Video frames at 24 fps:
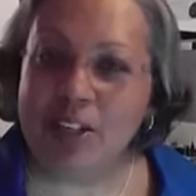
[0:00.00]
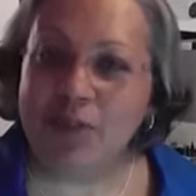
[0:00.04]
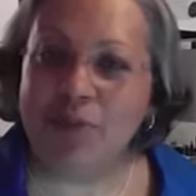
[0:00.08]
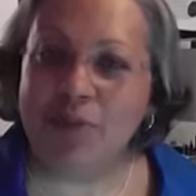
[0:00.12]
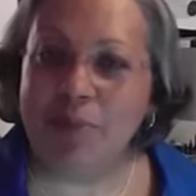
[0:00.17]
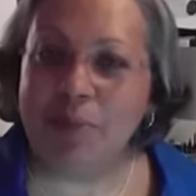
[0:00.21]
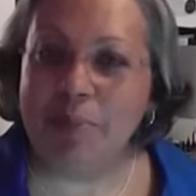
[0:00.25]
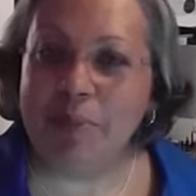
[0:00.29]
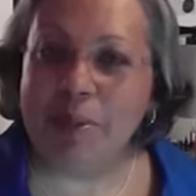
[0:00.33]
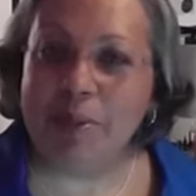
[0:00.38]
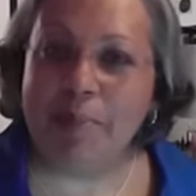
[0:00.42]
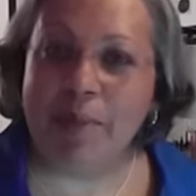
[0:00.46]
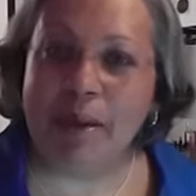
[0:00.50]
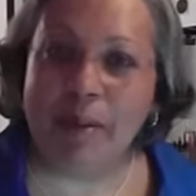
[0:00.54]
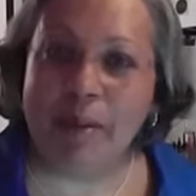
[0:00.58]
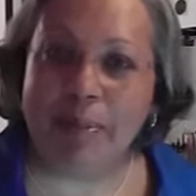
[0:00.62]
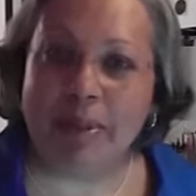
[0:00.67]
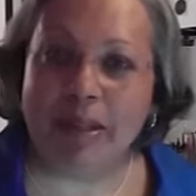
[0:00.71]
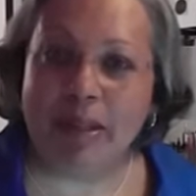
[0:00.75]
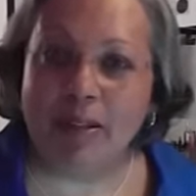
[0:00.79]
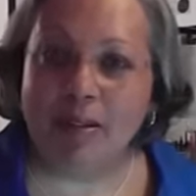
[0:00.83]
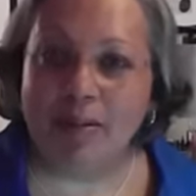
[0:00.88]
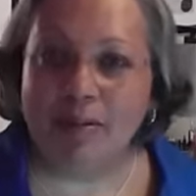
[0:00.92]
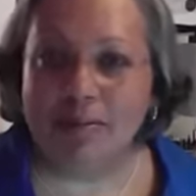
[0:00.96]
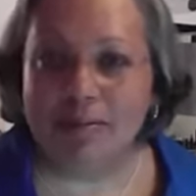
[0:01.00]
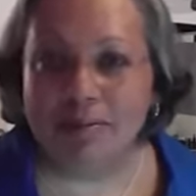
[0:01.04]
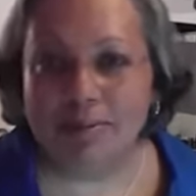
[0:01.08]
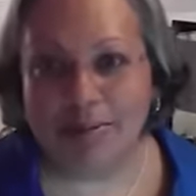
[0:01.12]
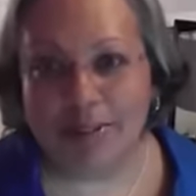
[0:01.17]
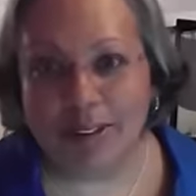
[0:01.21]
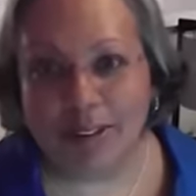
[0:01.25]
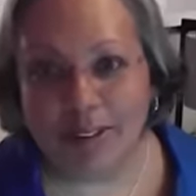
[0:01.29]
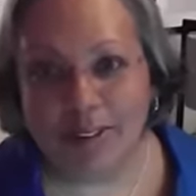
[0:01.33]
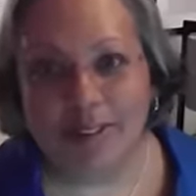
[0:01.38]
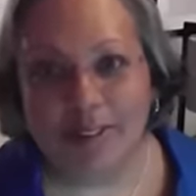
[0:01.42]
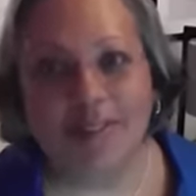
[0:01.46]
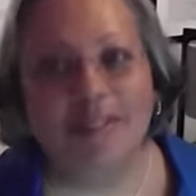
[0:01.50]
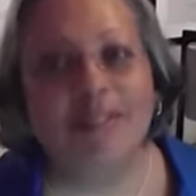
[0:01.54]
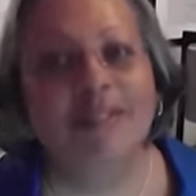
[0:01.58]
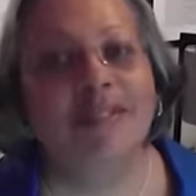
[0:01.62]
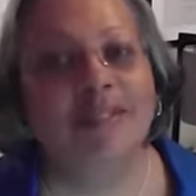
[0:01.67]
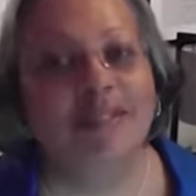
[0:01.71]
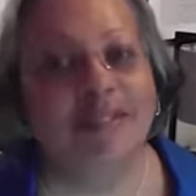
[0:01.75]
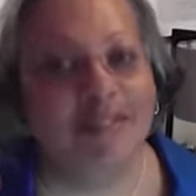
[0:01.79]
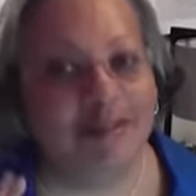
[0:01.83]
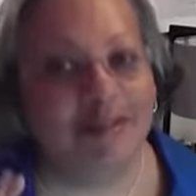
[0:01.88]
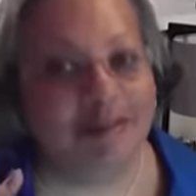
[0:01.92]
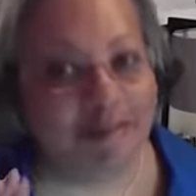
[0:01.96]
from me maybe, huh,
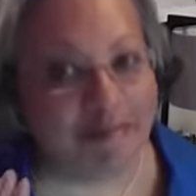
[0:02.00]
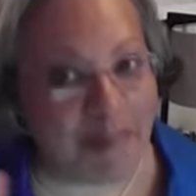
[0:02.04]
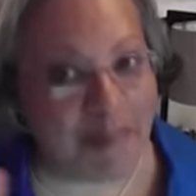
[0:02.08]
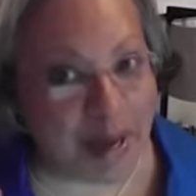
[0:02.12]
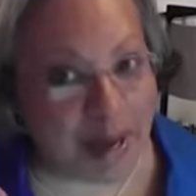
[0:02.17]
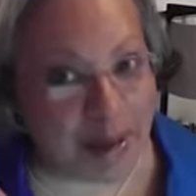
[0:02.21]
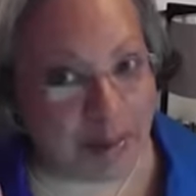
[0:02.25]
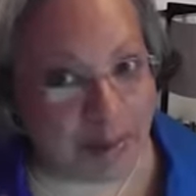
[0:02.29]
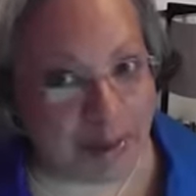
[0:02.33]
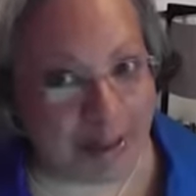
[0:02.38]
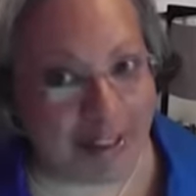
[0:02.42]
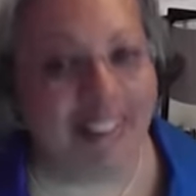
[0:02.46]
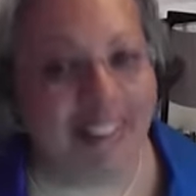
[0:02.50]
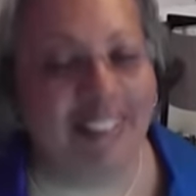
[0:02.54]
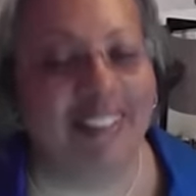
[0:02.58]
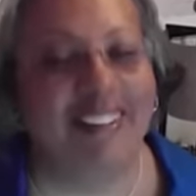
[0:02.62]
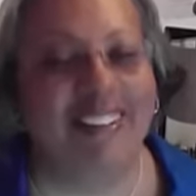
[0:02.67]
maybe